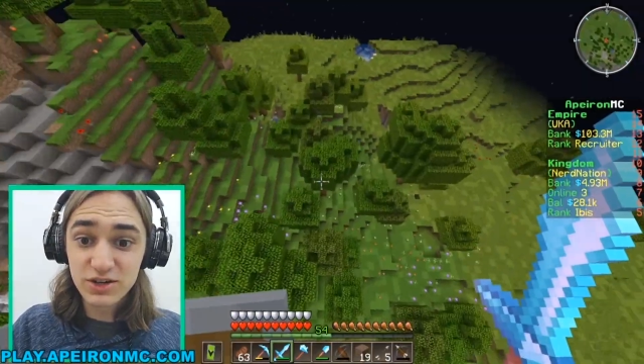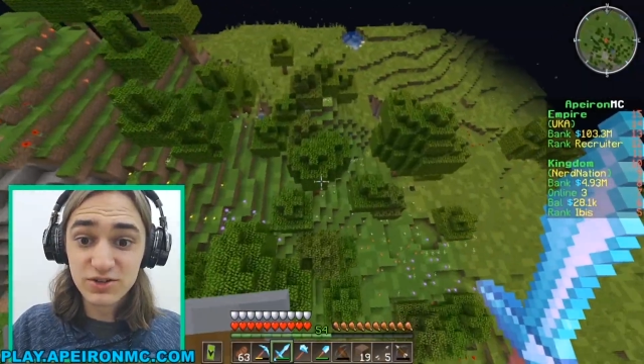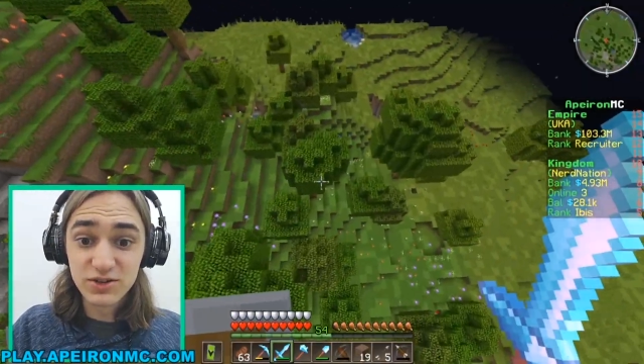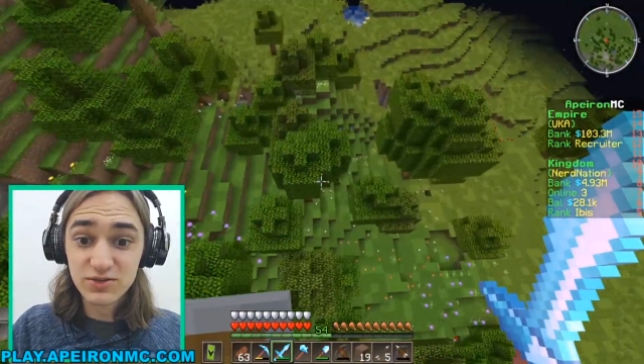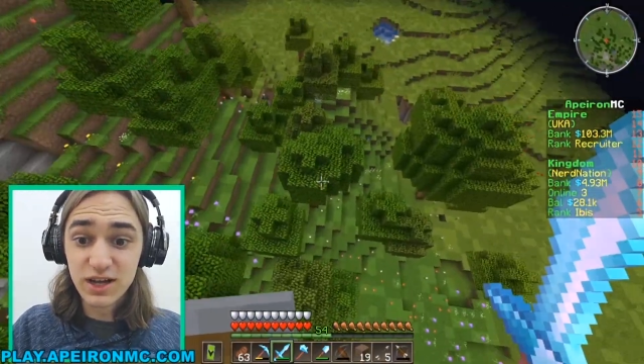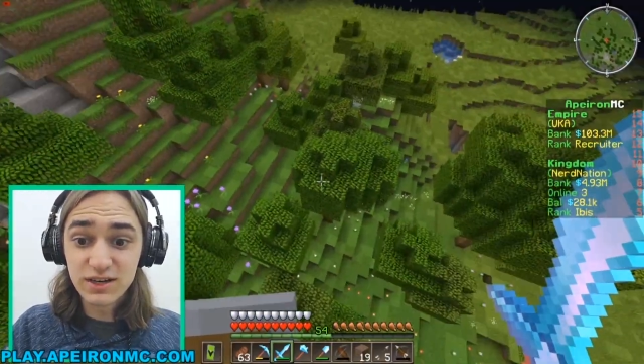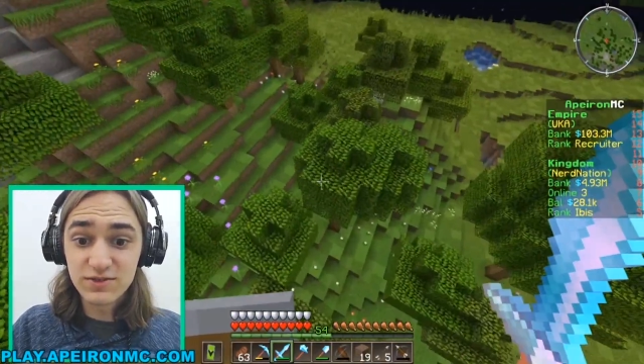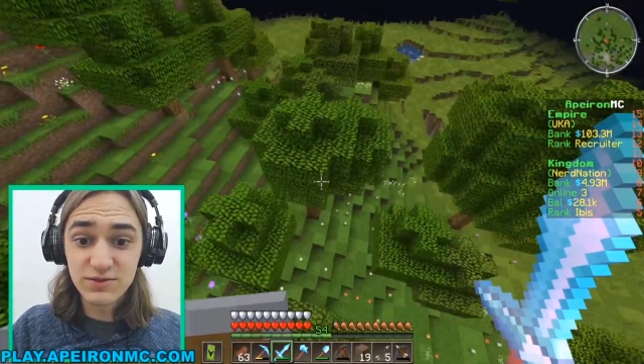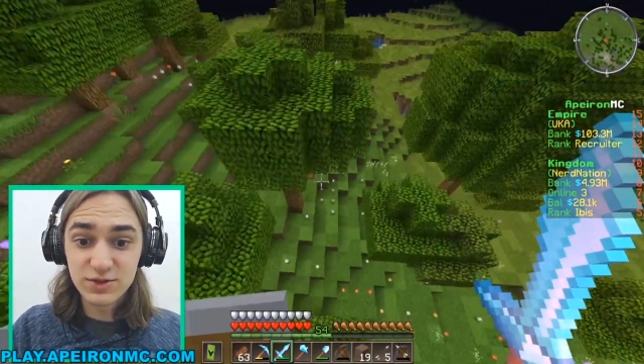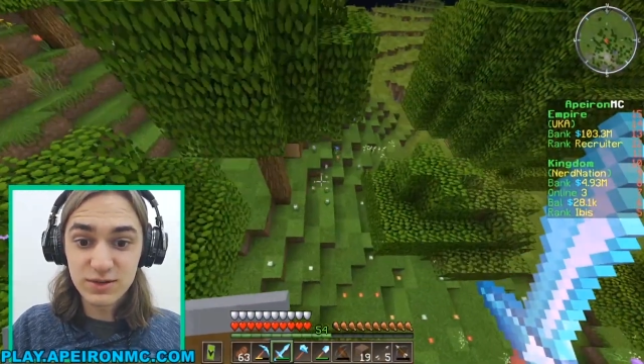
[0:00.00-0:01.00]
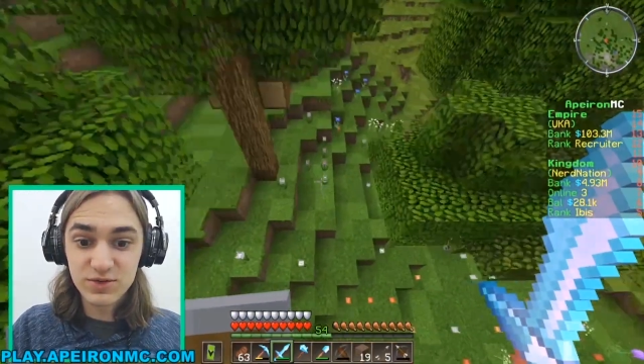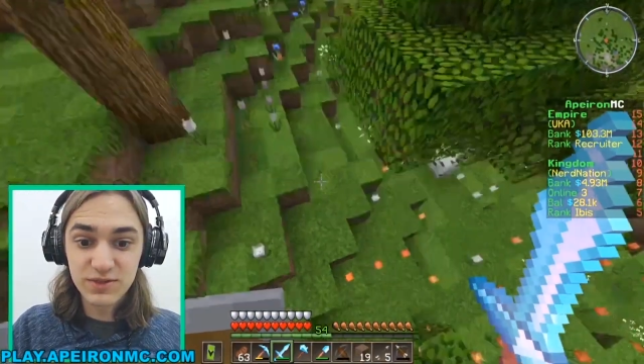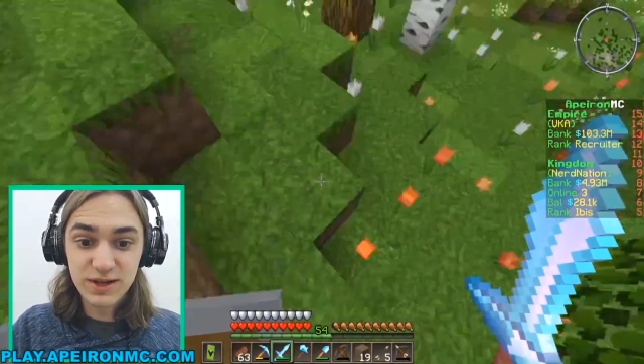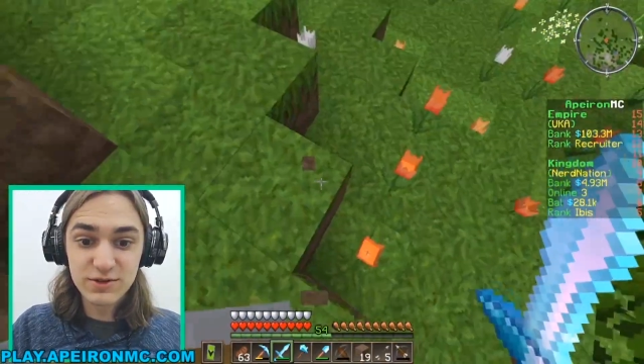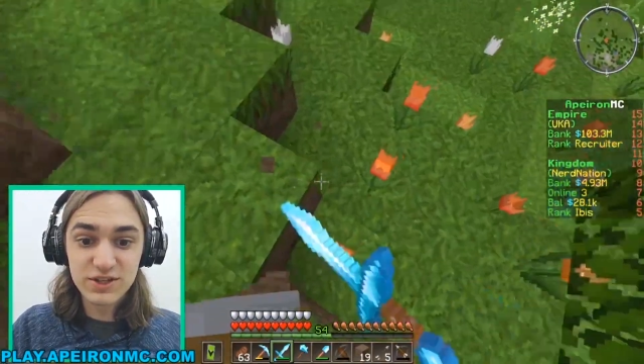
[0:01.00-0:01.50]
are a lot of different types of
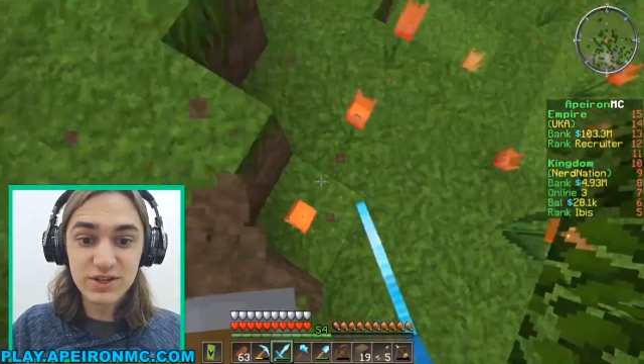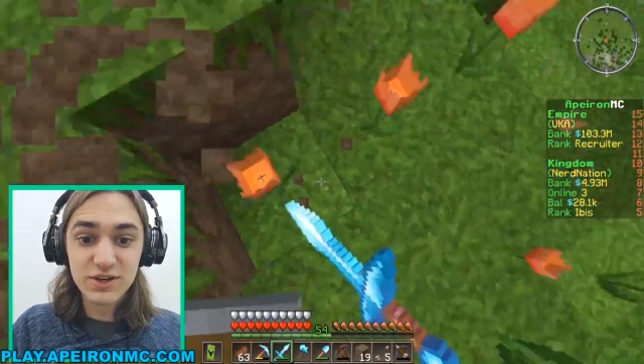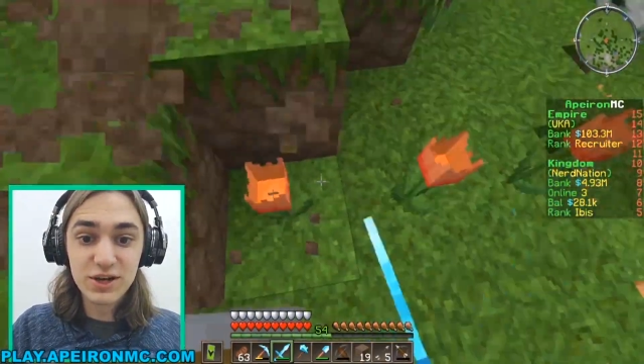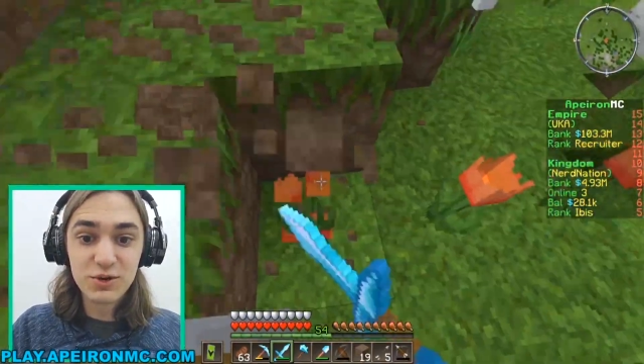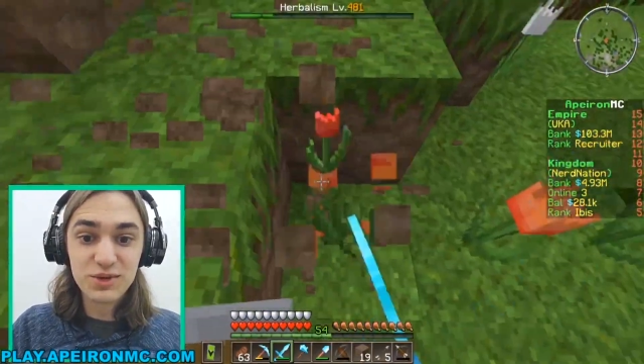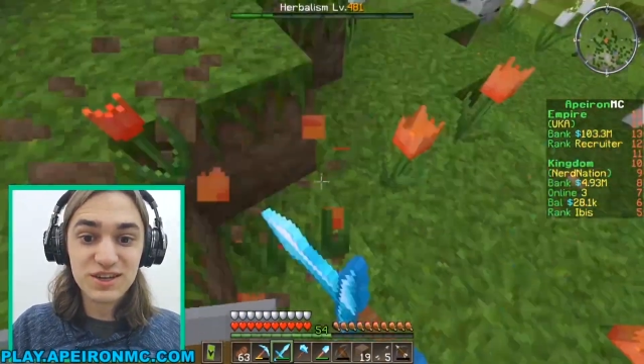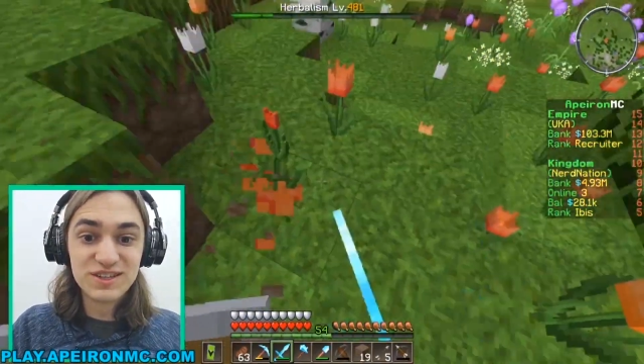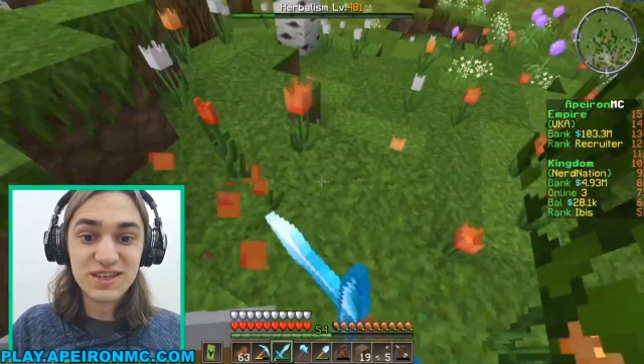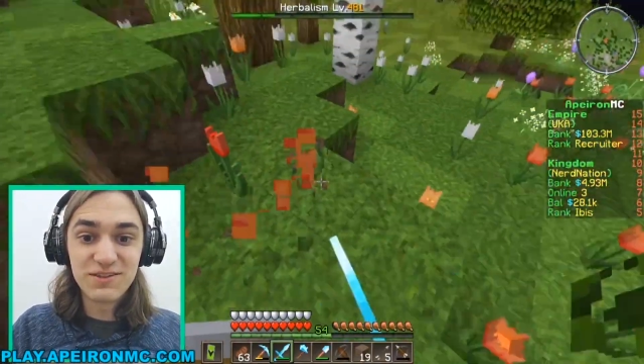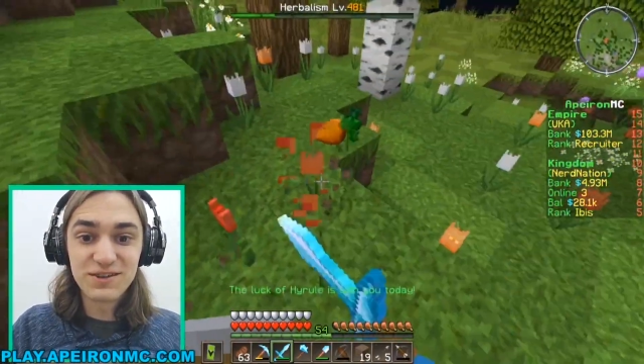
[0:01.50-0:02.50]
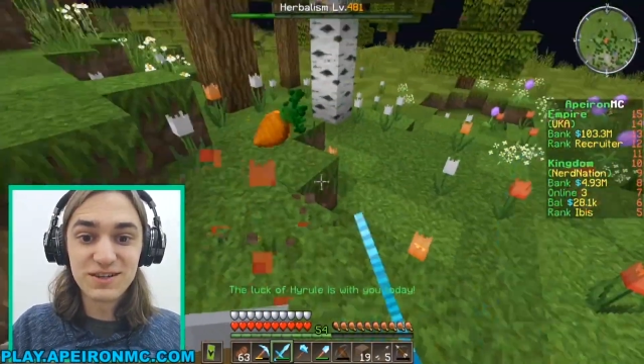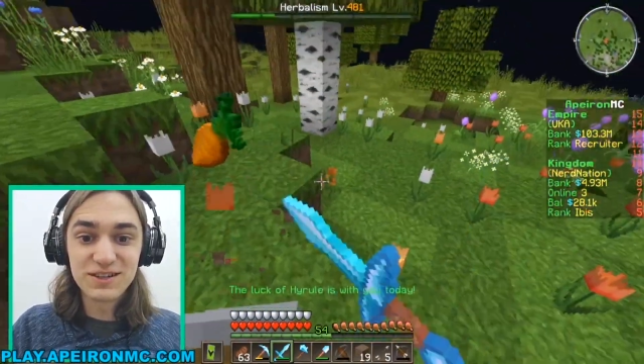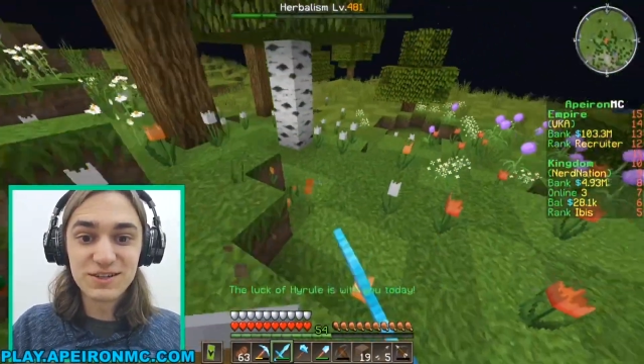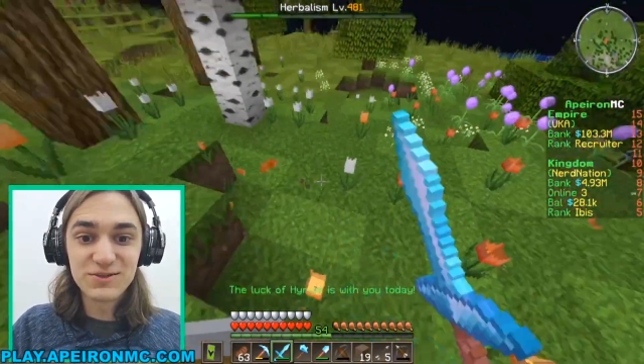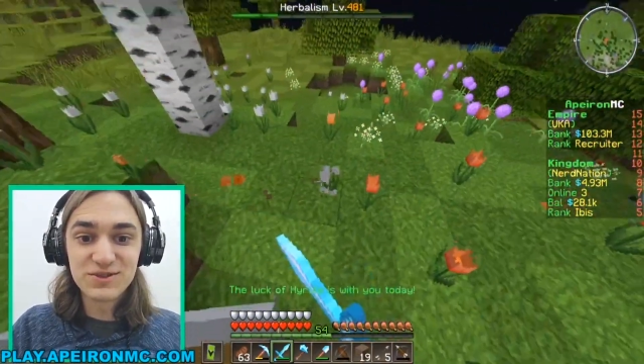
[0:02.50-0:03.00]
flowers here. We can
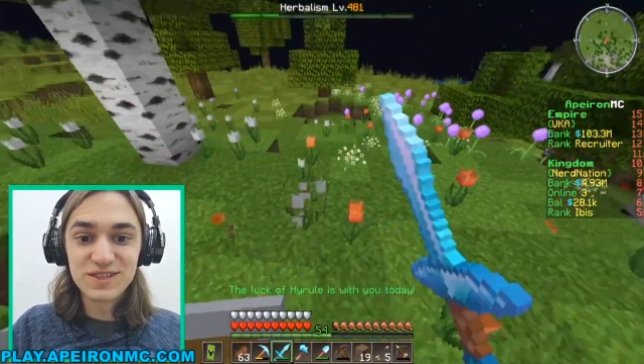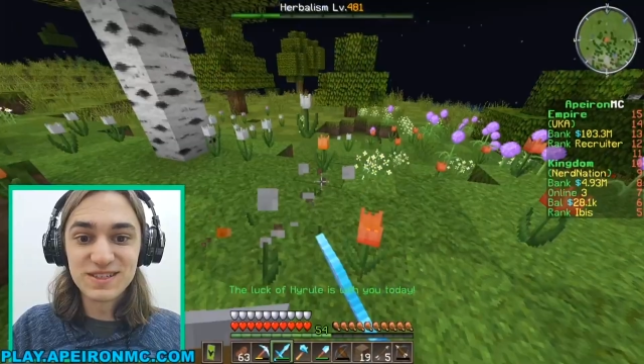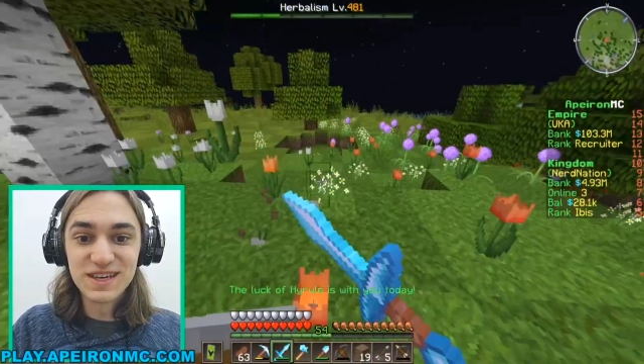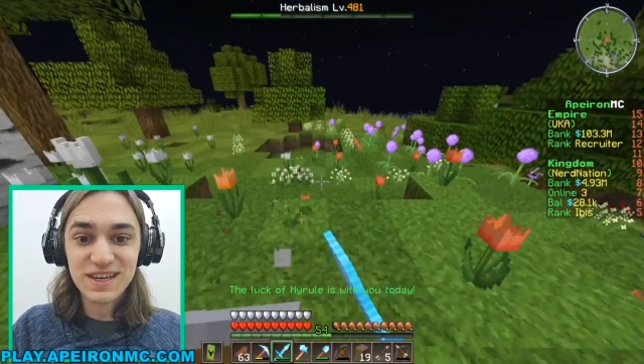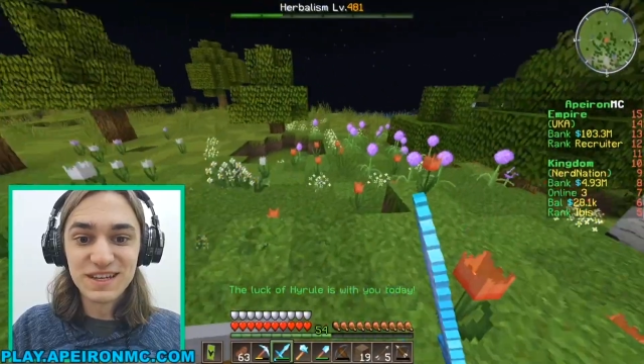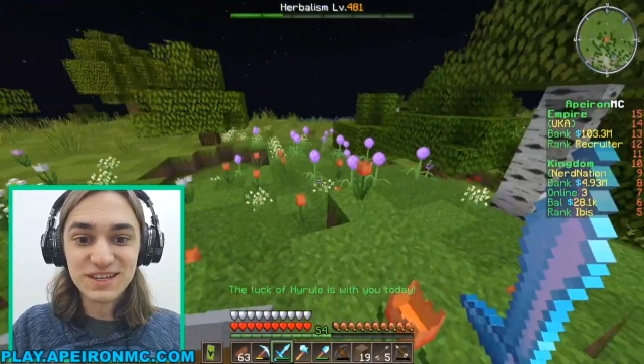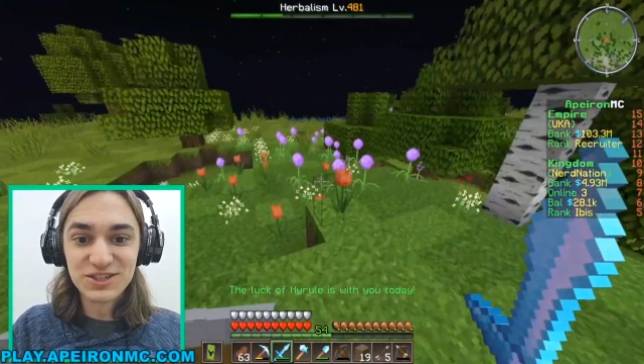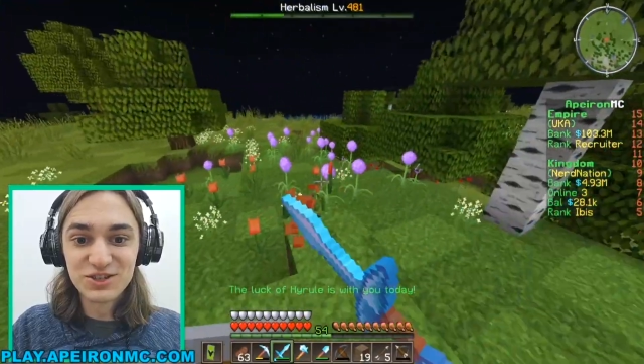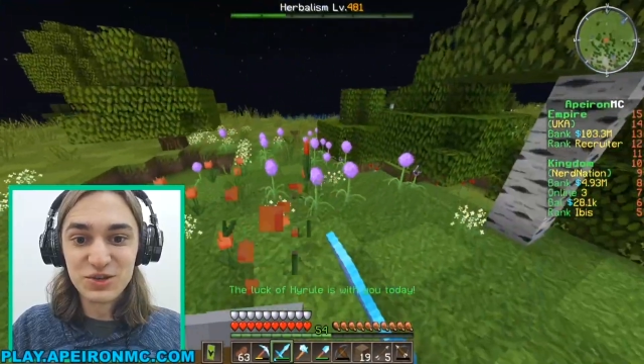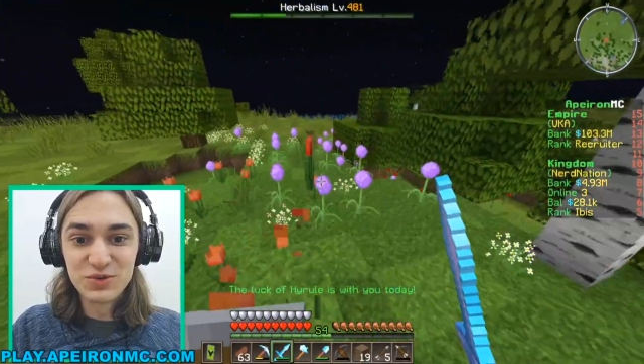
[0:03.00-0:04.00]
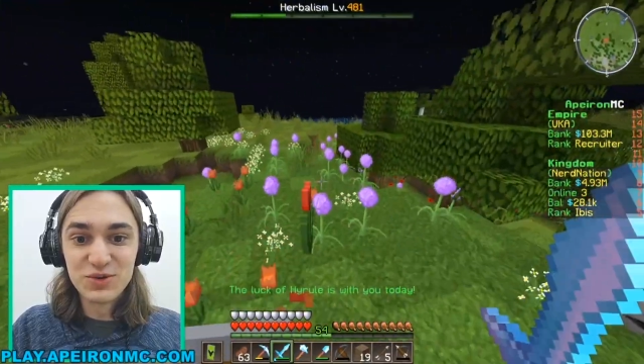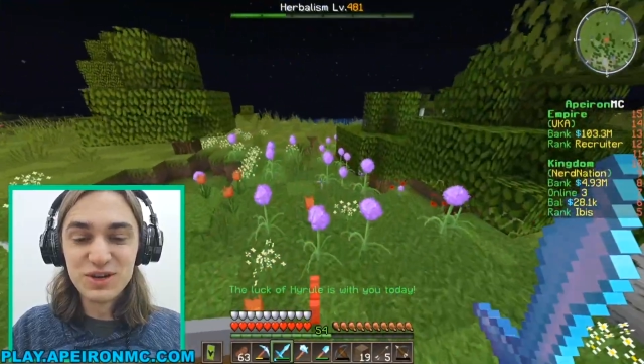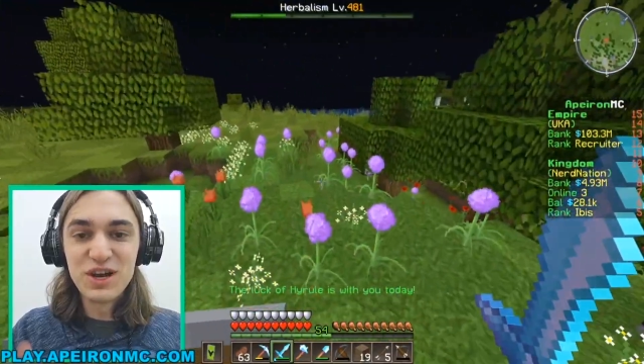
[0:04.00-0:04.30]
definitely use this. Let's do